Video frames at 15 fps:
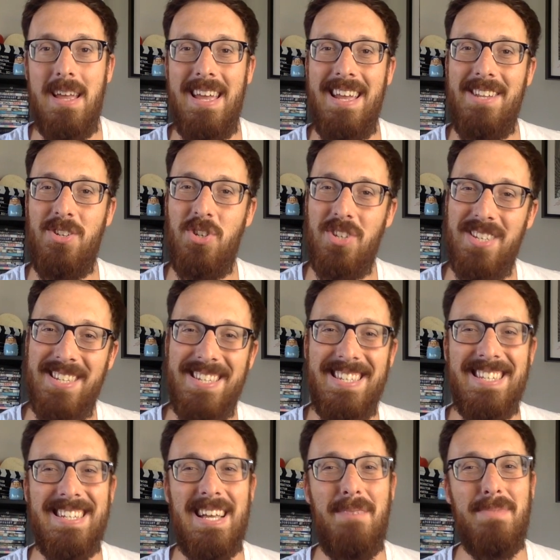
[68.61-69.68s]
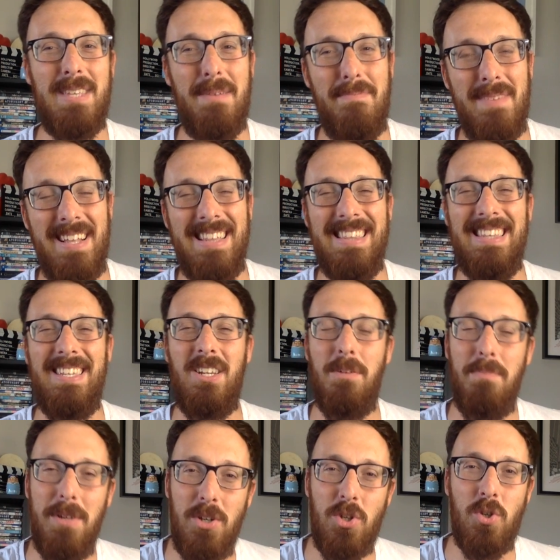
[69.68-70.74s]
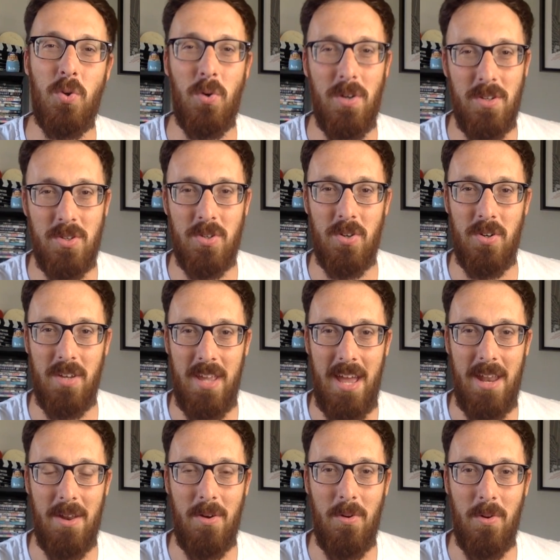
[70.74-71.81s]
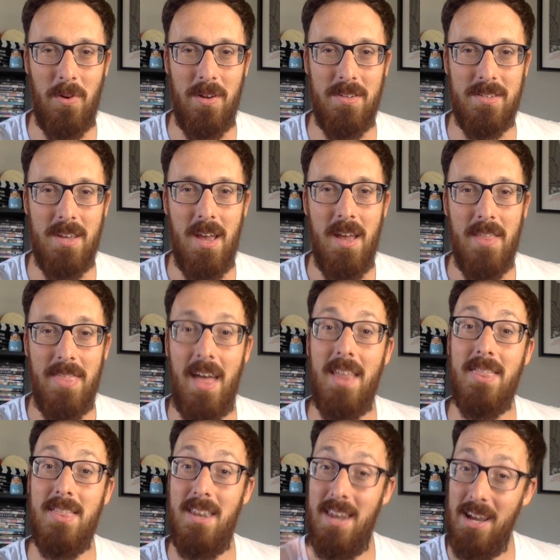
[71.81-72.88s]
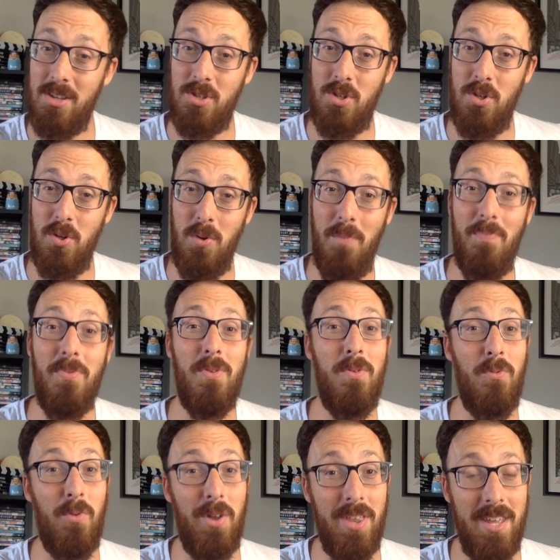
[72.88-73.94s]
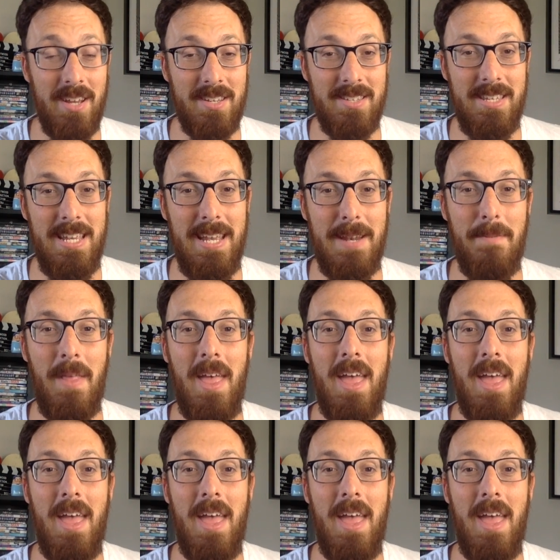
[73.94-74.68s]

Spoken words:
It just comes up a little bit short in certain categories that the next two really exceed.